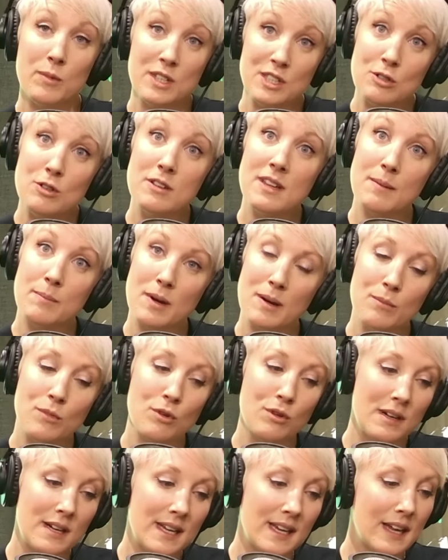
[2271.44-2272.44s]
we do that by
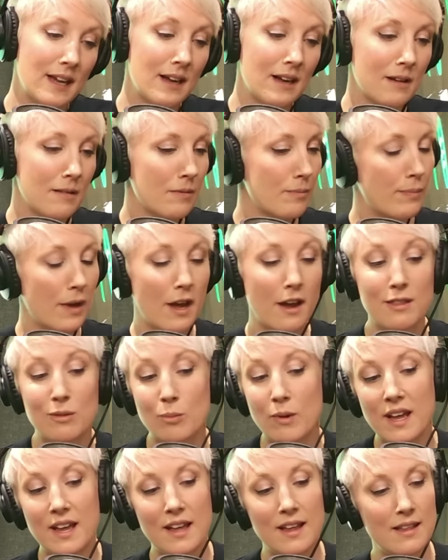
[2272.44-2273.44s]
modelling
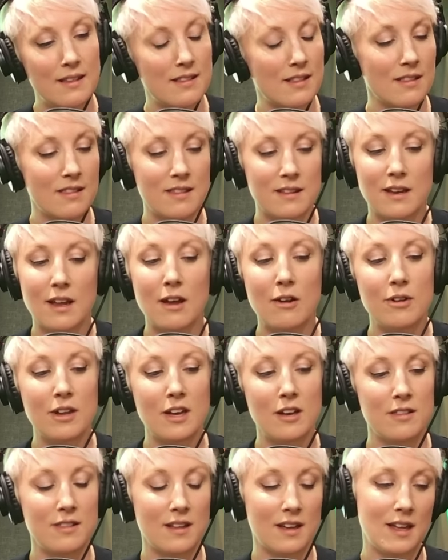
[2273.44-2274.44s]
pathways and
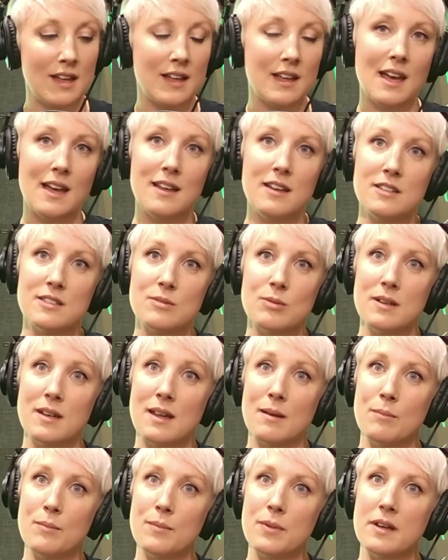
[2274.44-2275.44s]
scenarios that can get you to a
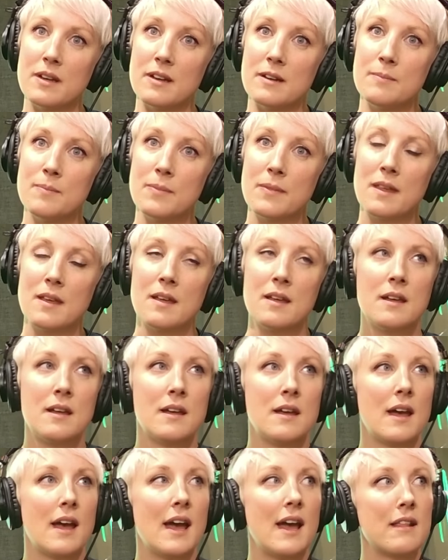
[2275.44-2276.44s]
number.
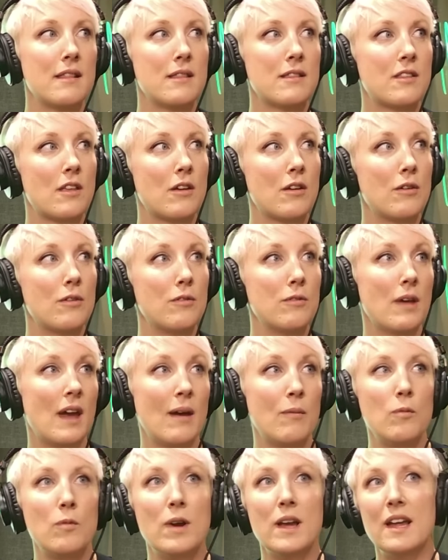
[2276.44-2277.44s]

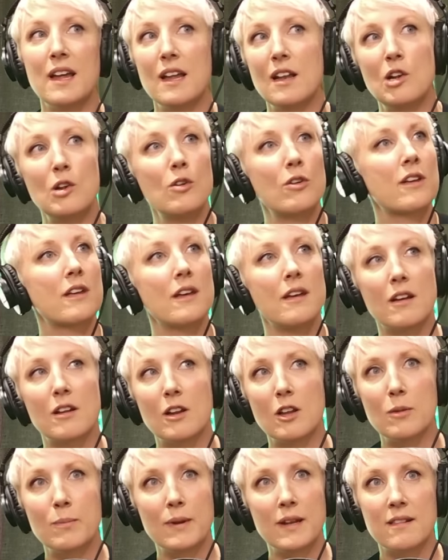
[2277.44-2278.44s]
And we look at
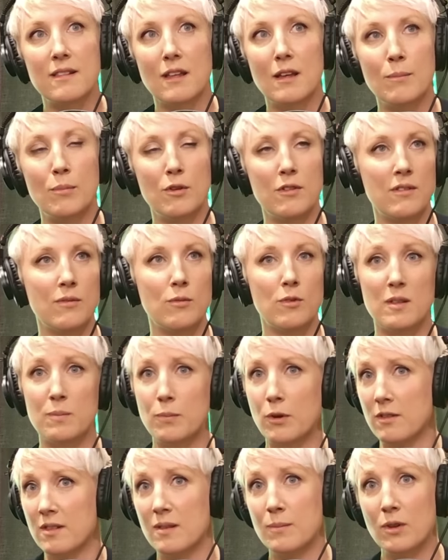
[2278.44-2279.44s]
global examples of what's
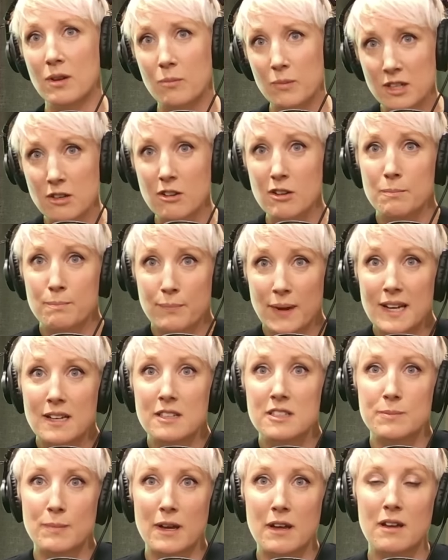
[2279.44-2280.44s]
possible, and we try and
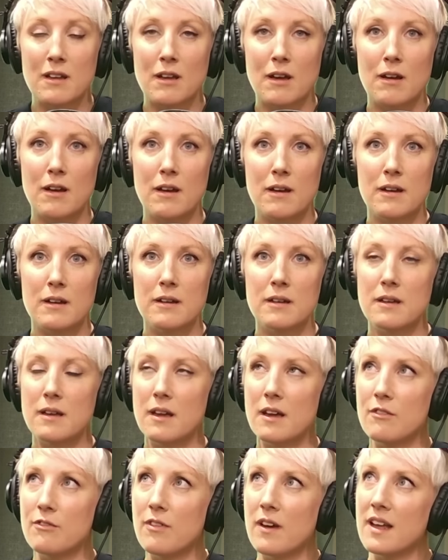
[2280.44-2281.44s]
benchmark our
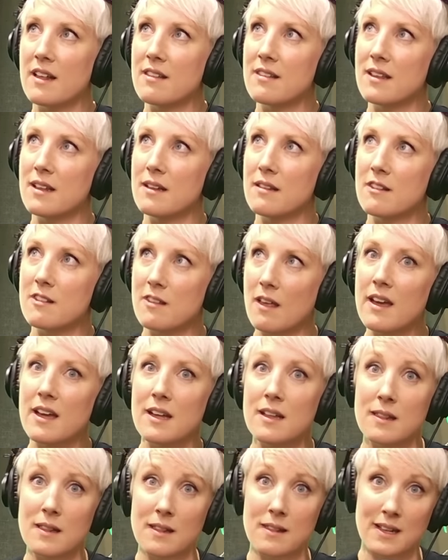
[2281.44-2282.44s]
advice in
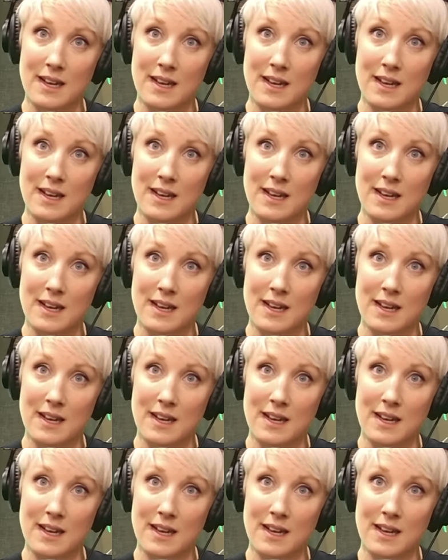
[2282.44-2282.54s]
science